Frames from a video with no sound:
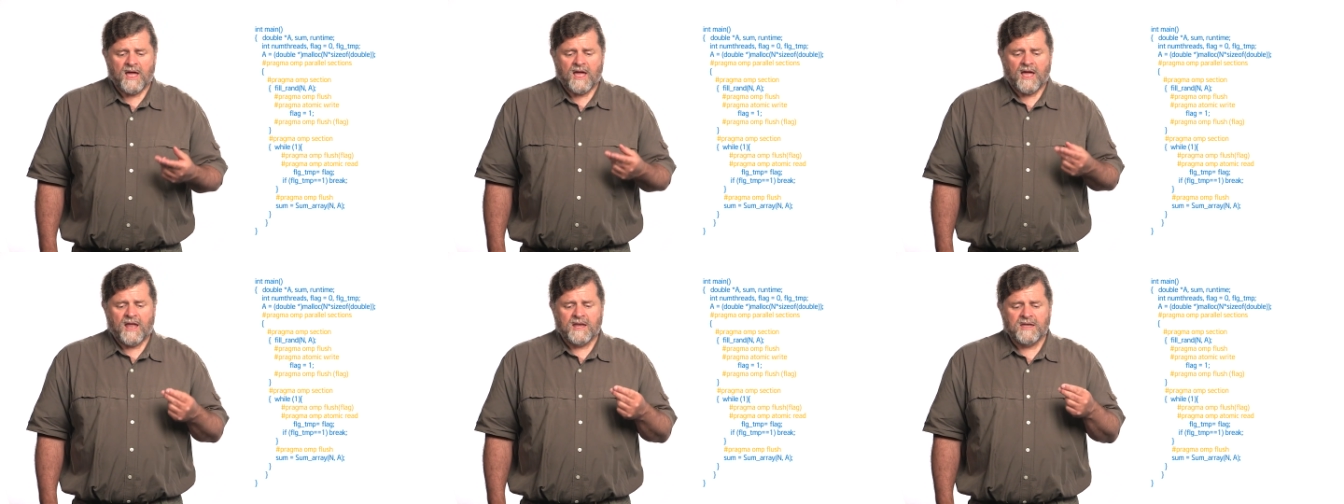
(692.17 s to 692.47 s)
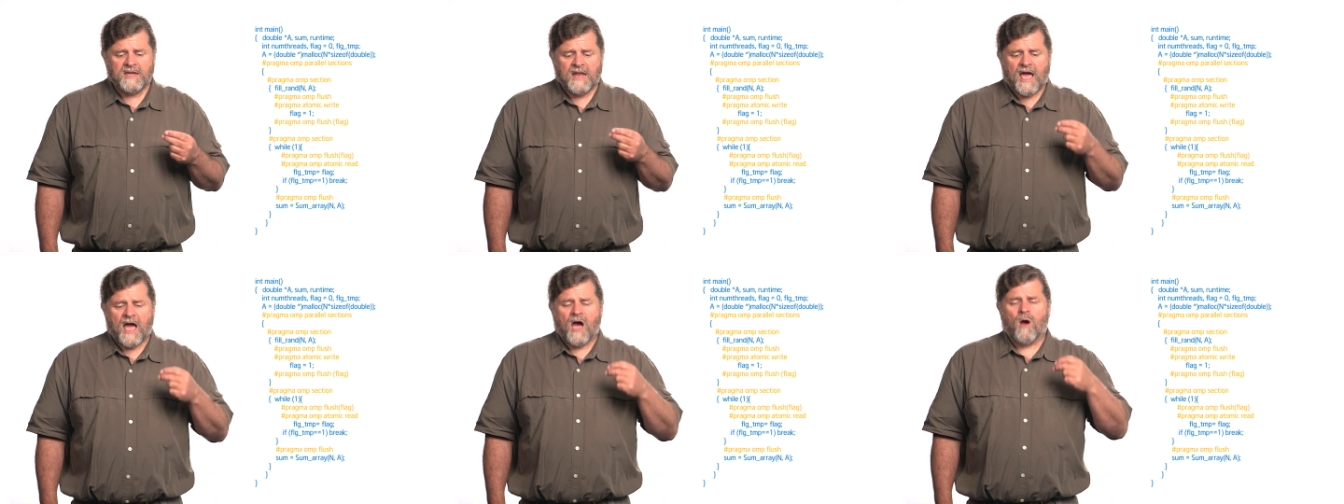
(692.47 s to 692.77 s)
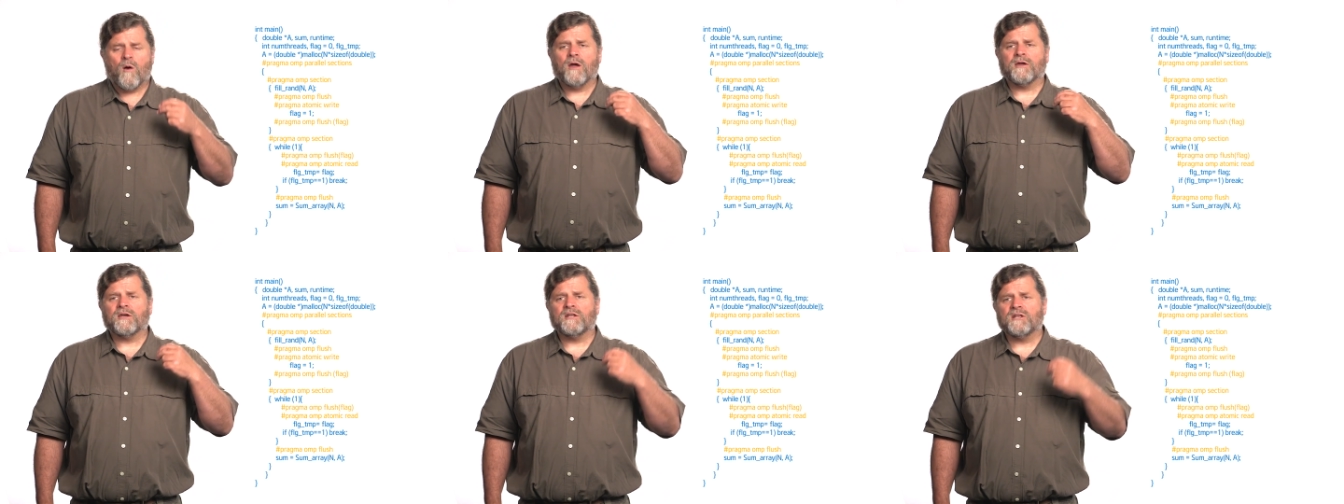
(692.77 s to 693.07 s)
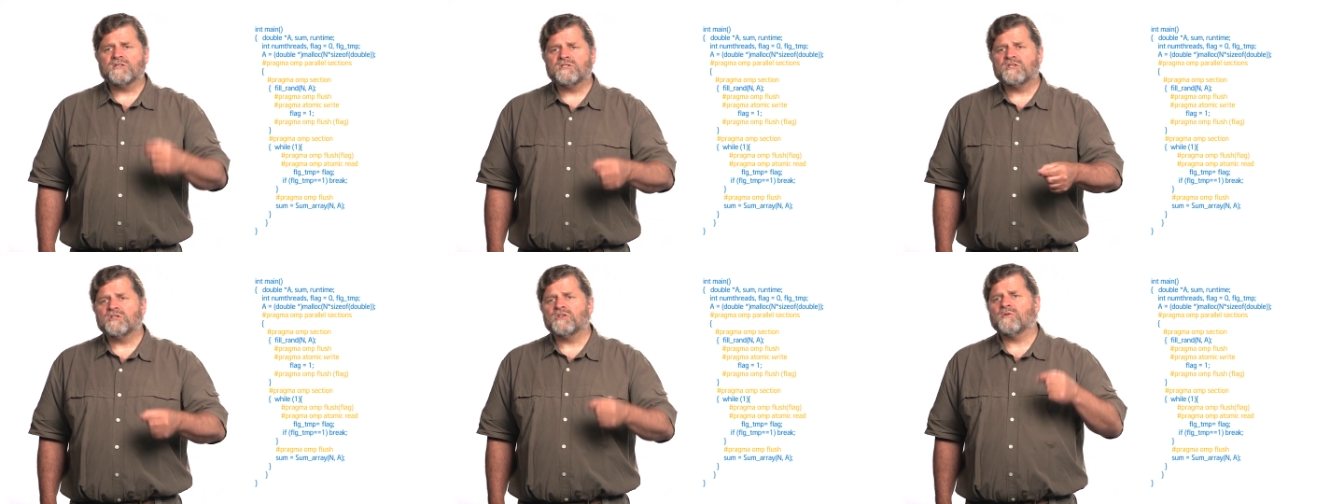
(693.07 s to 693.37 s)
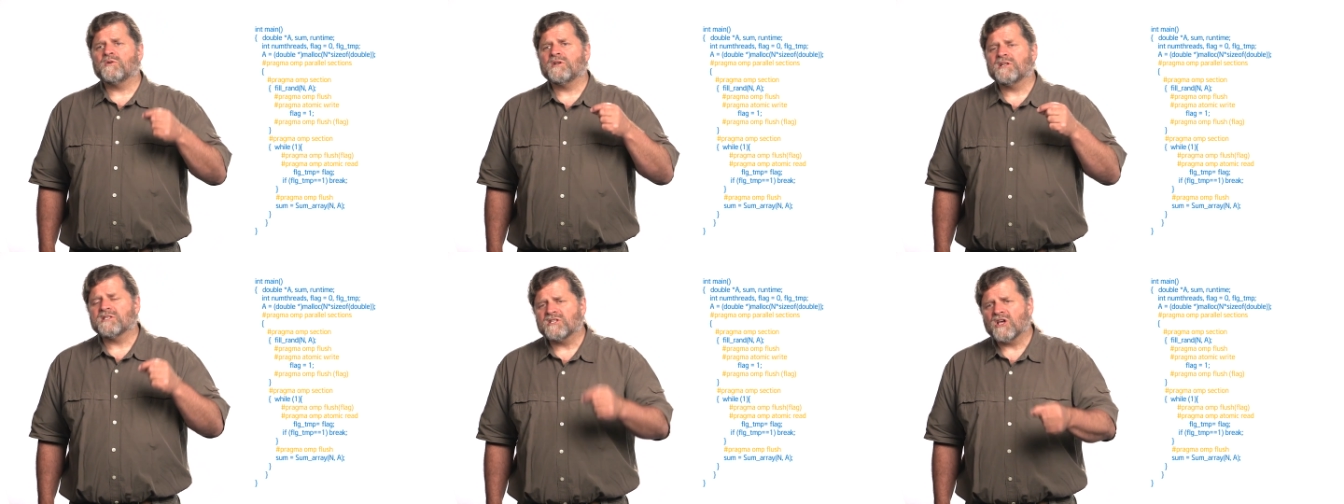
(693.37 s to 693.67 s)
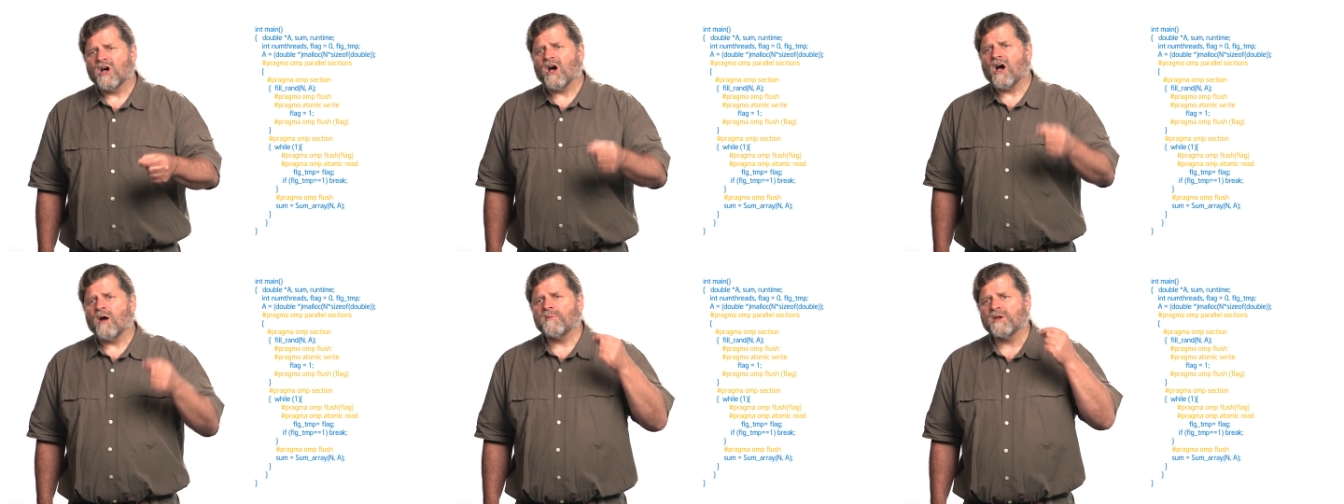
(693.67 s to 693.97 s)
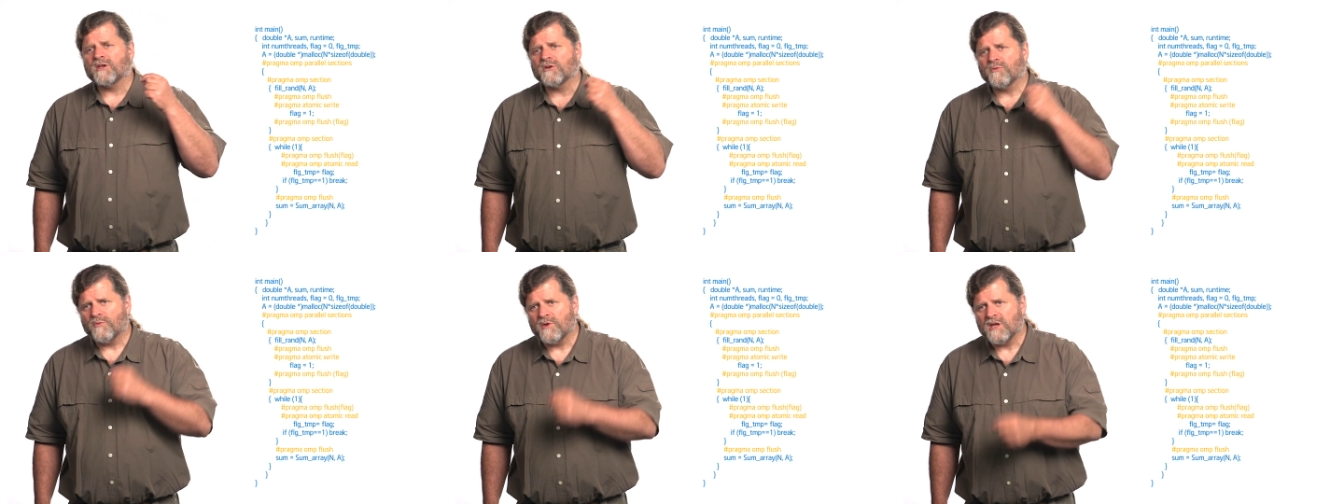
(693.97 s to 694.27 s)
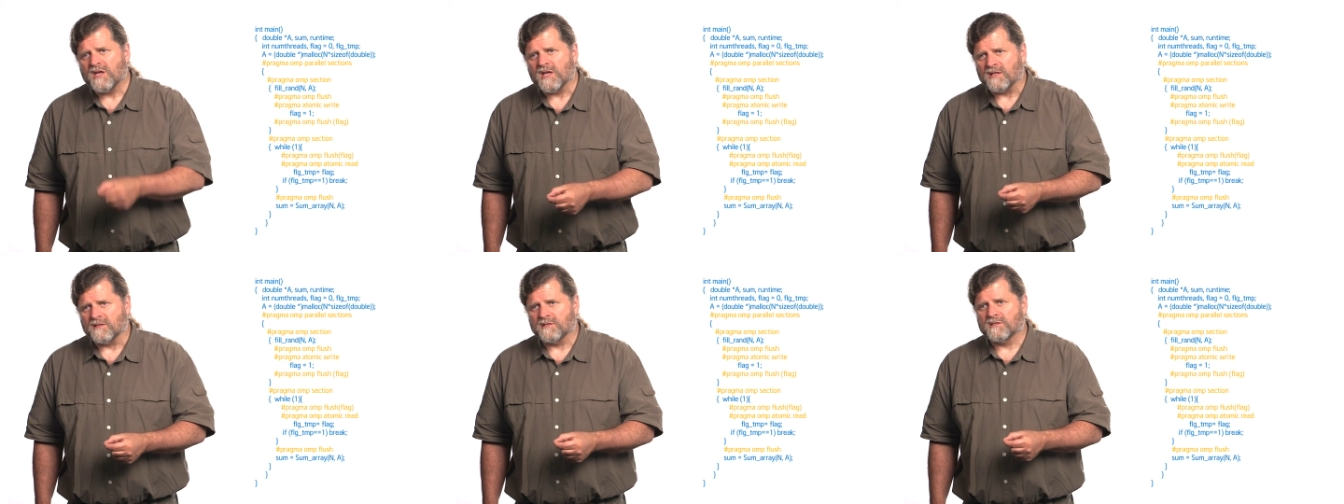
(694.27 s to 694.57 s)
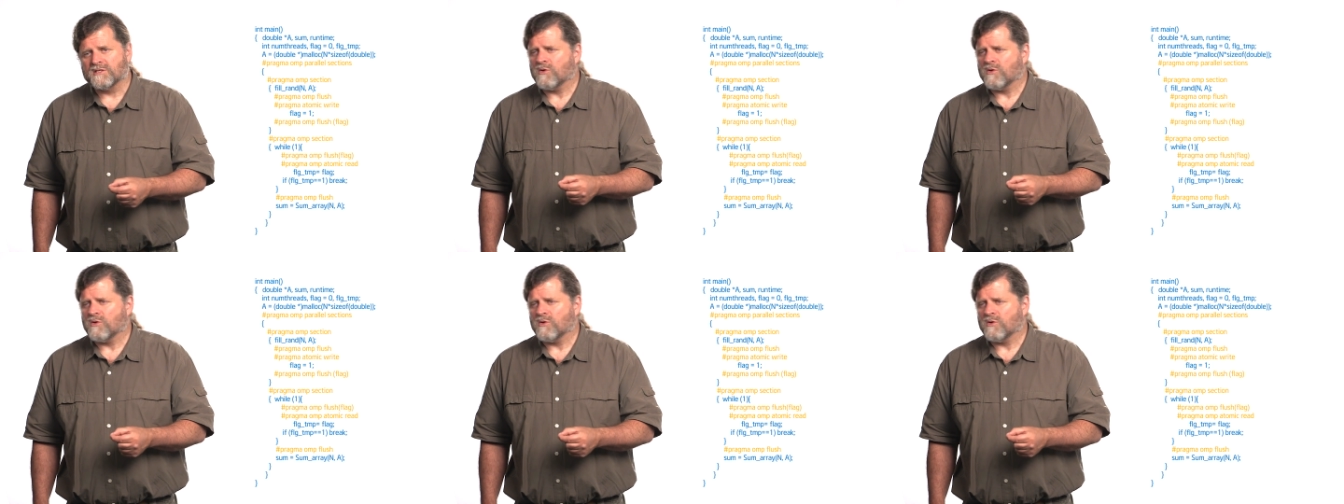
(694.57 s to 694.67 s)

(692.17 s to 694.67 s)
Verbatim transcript: And now I'm going to do an atomic read.